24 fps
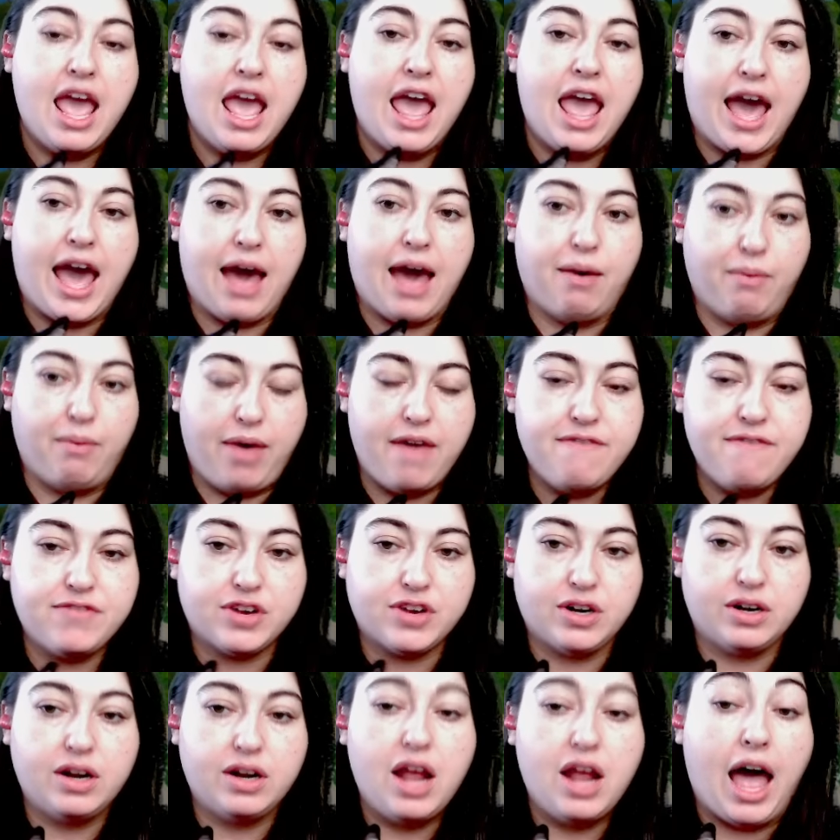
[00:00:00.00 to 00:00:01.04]

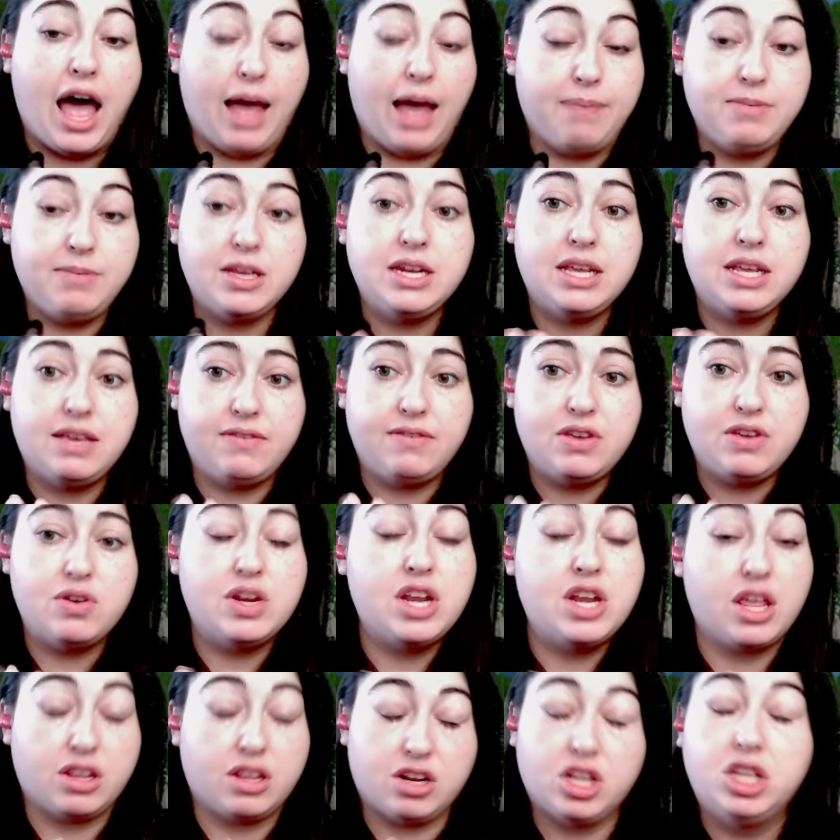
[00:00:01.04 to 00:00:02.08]
However, I'm going to give you
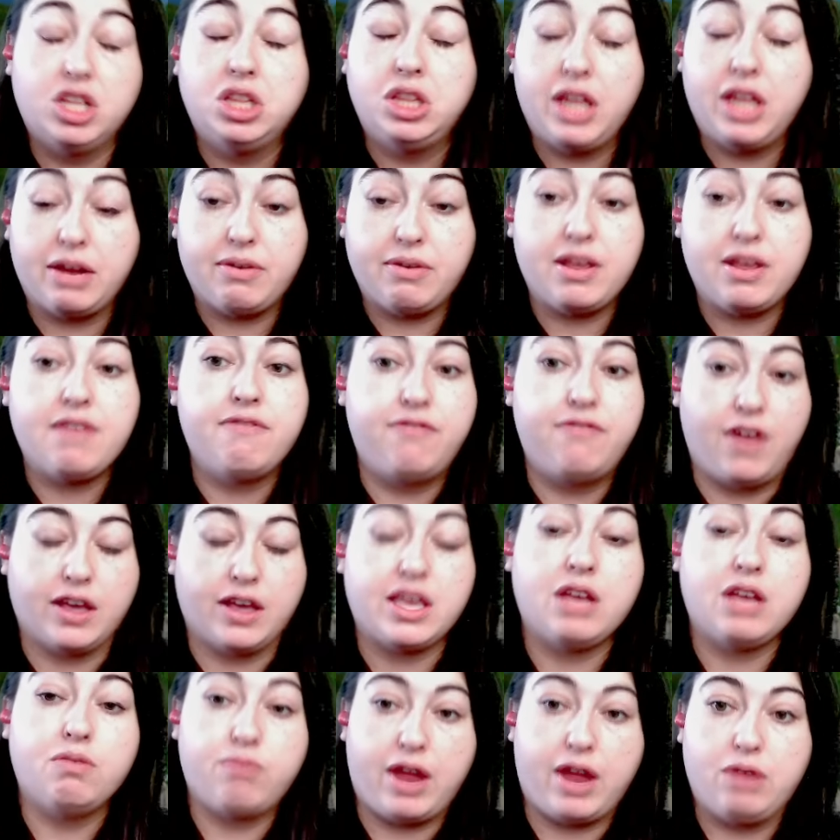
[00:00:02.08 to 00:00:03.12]
another glaring
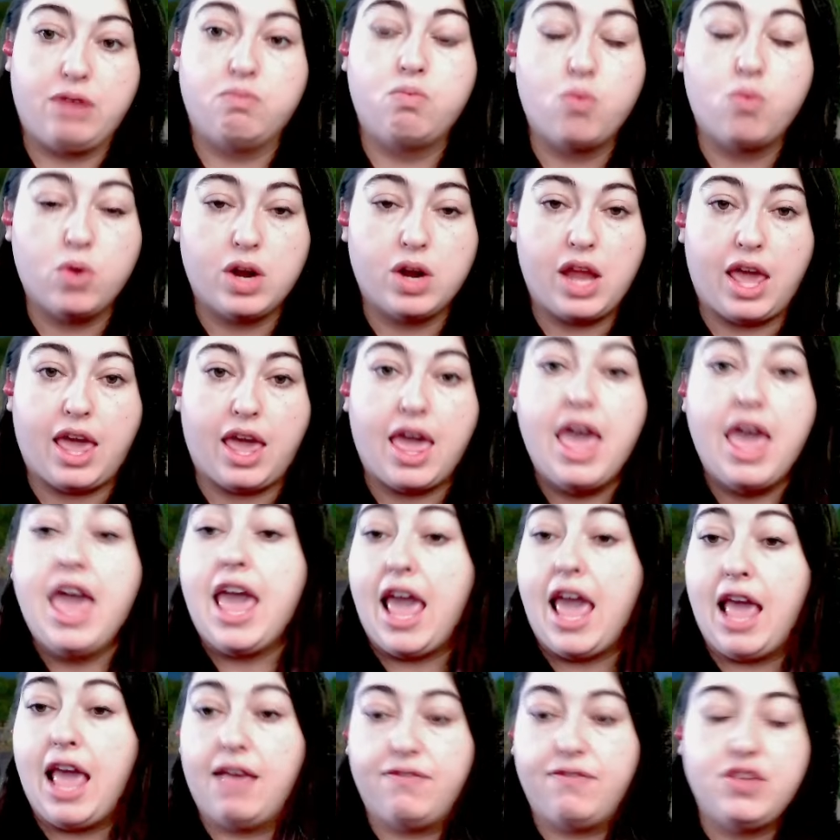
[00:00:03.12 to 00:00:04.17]
fucking red warning.
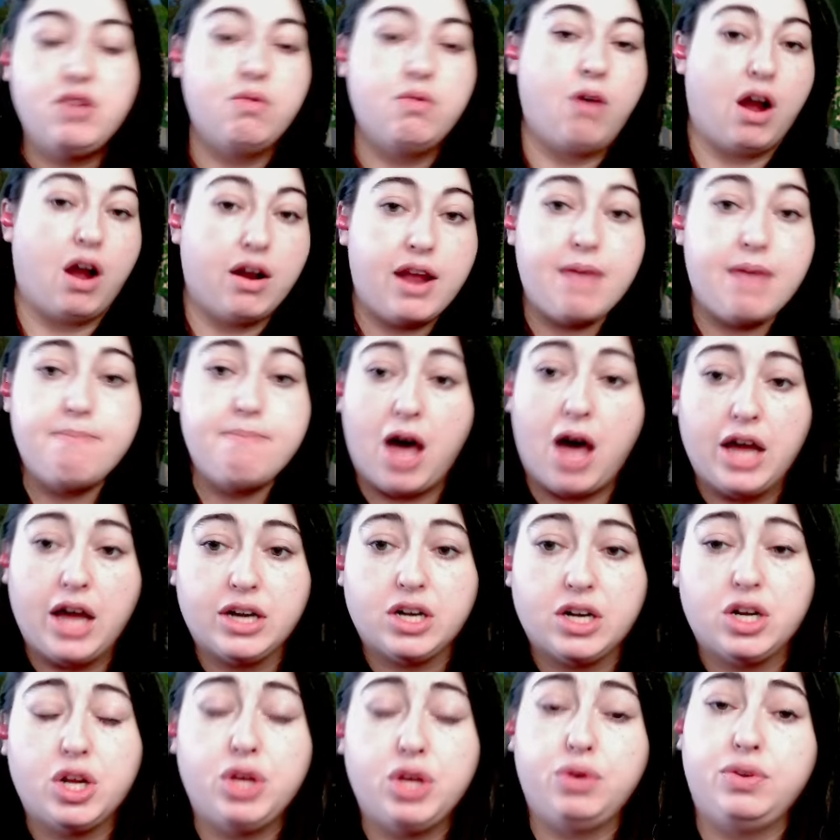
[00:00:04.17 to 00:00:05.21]
If you are a
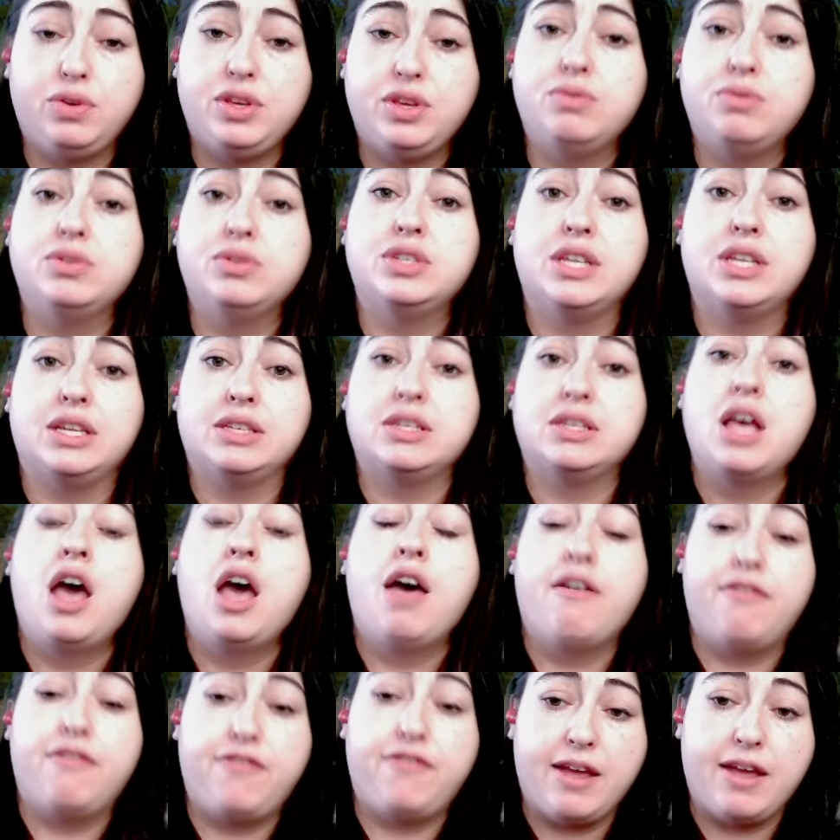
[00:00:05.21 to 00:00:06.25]
modder who uses
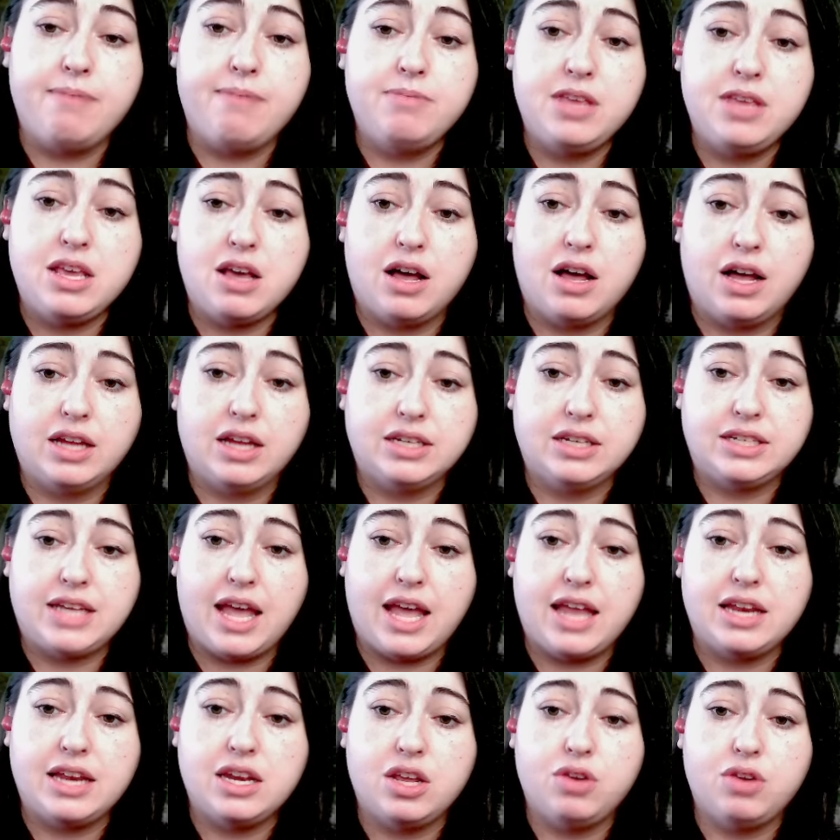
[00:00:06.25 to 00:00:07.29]
family
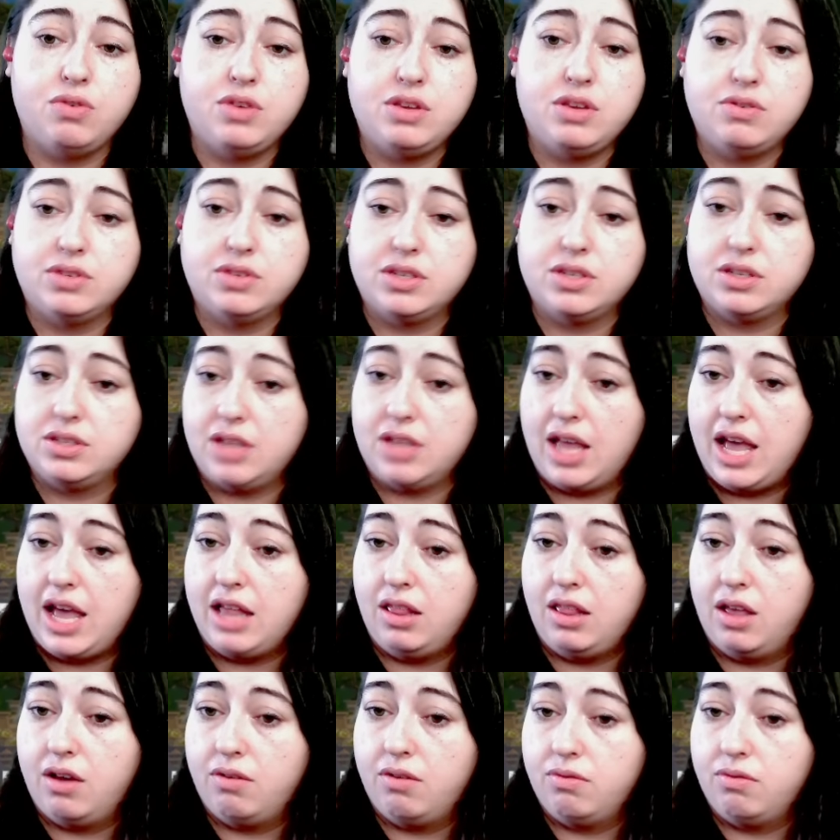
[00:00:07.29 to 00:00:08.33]
content, who uses...
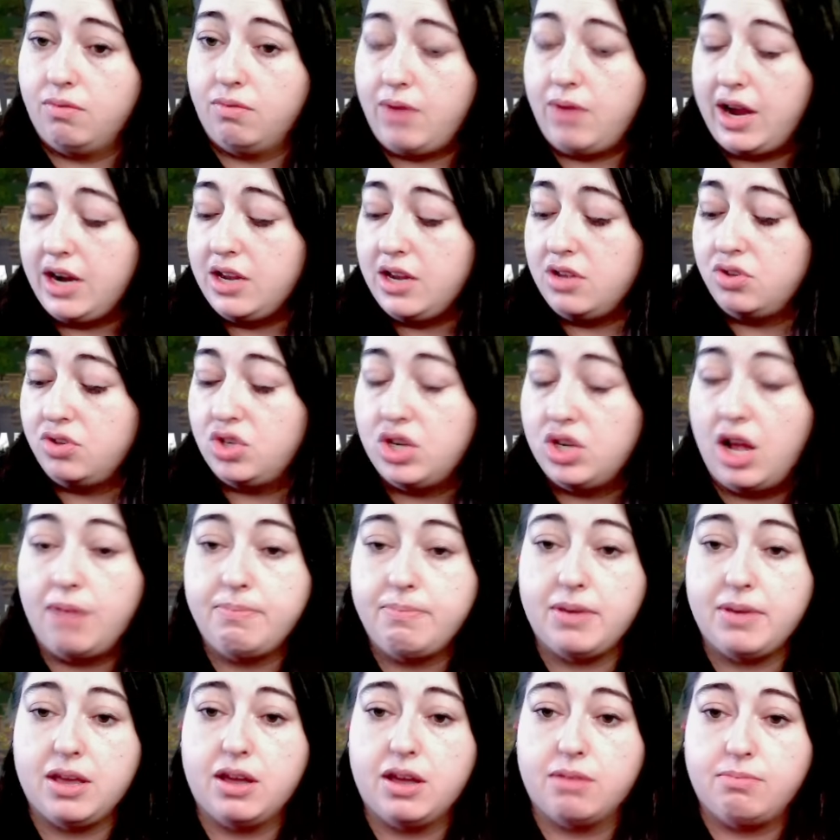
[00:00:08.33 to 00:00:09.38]
Hello, why are you
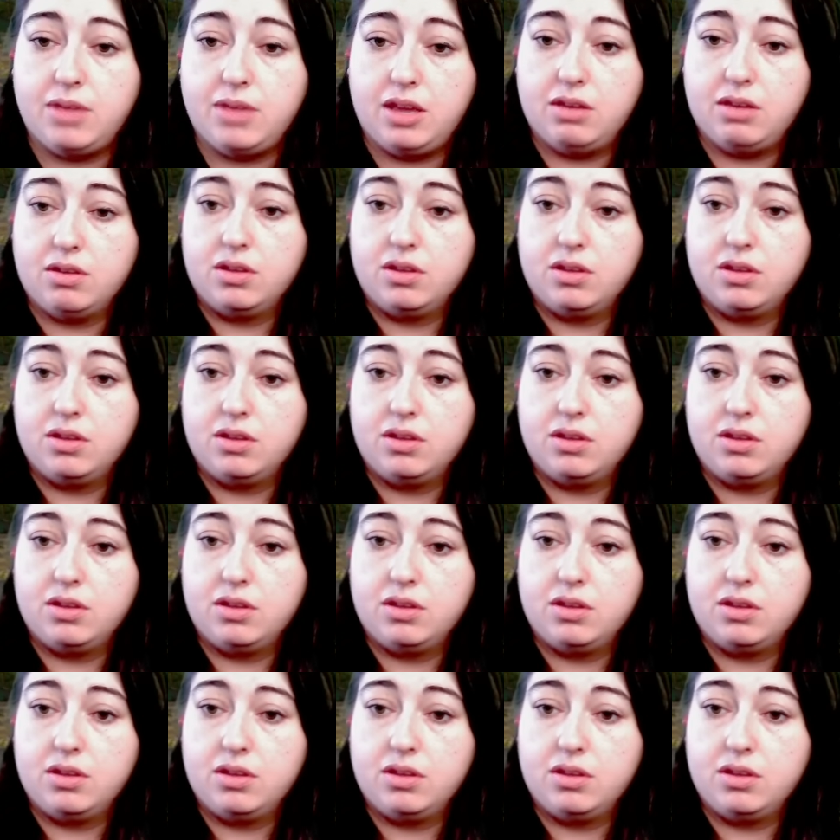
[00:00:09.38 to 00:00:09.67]
chomping on me?